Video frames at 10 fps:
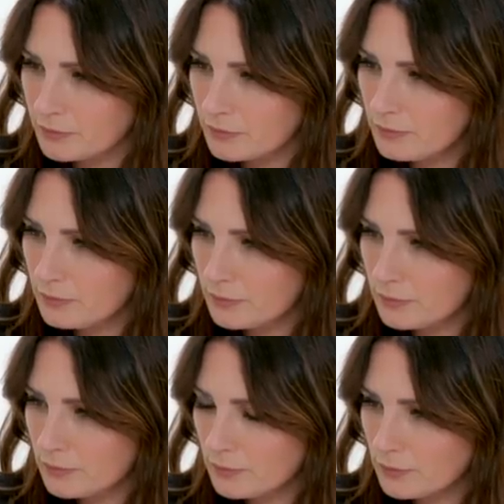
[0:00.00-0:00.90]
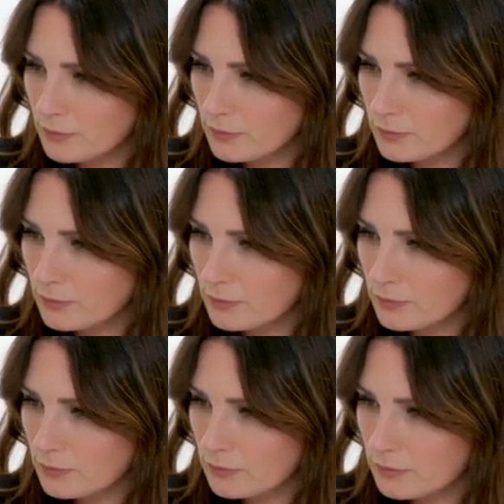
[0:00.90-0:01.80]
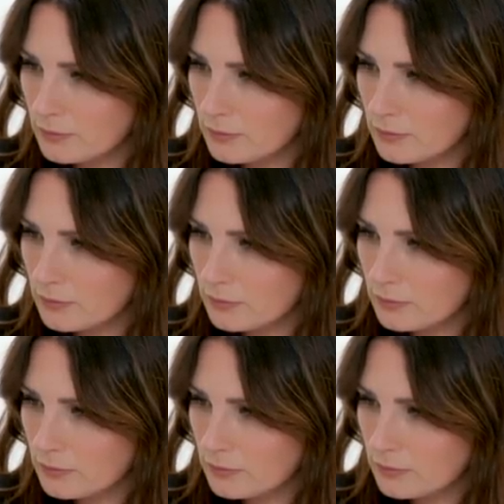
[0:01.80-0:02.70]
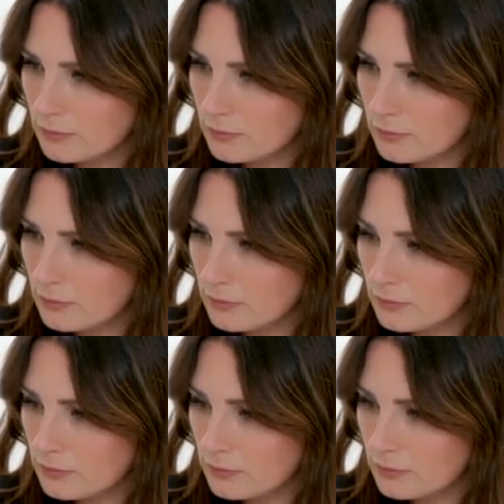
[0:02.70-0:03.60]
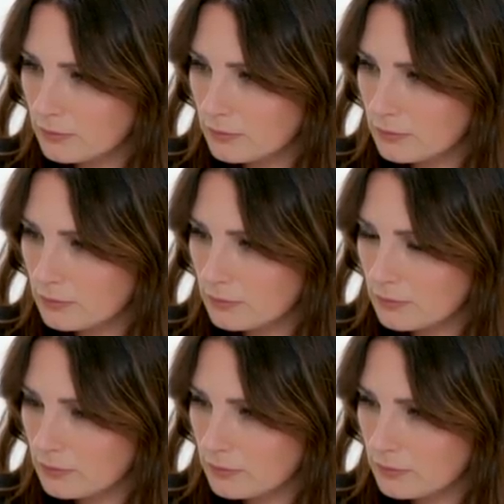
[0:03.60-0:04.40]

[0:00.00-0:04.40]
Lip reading: [no speech]